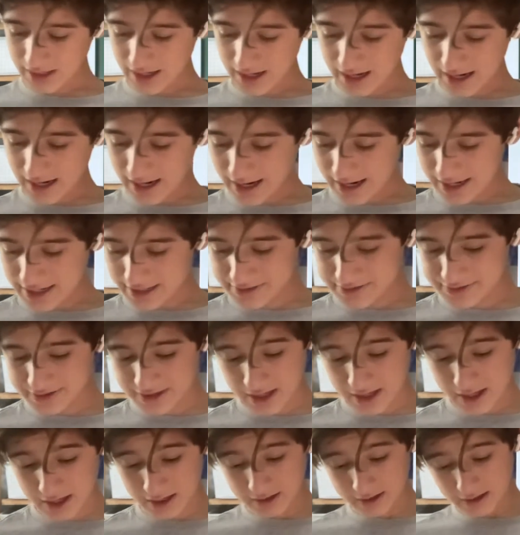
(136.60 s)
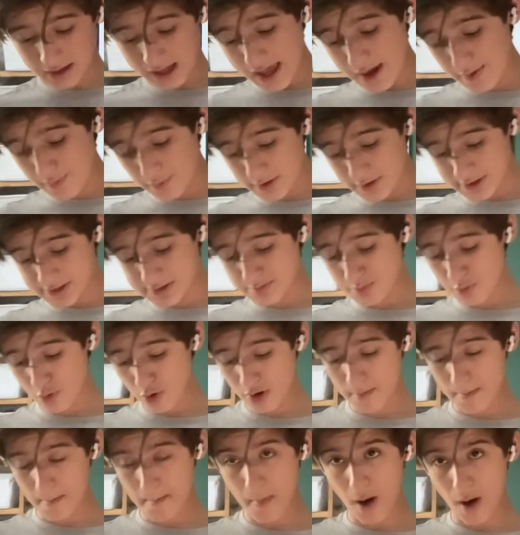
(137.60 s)
I think it was
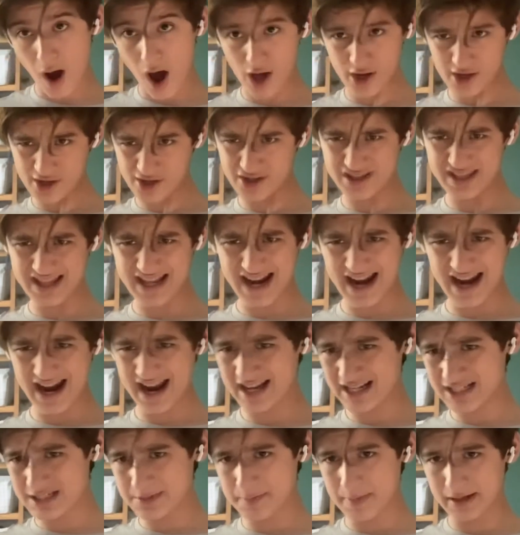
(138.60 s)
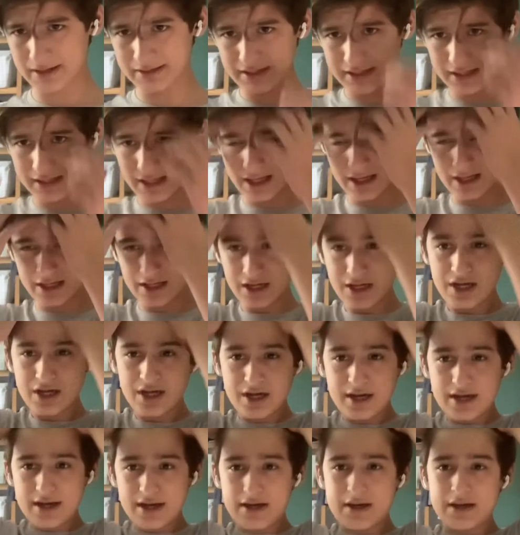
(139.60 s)
more modern than I expected, like,
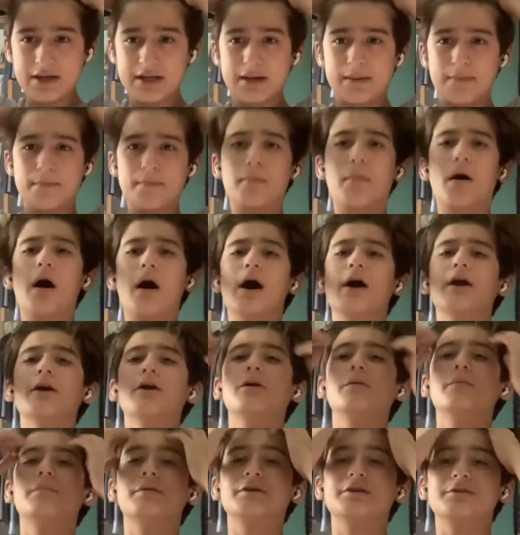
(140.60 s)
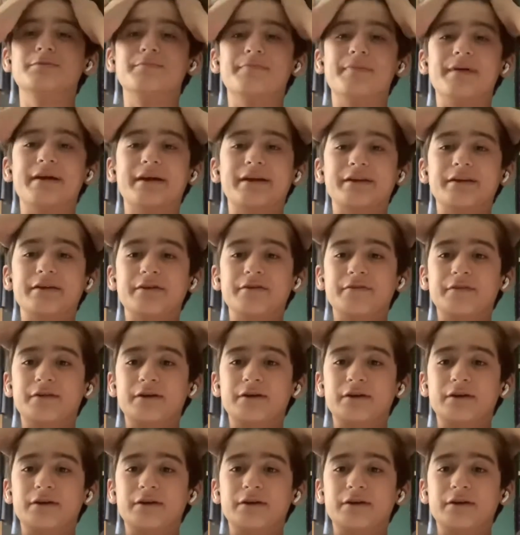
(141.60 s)
in a modern perspective.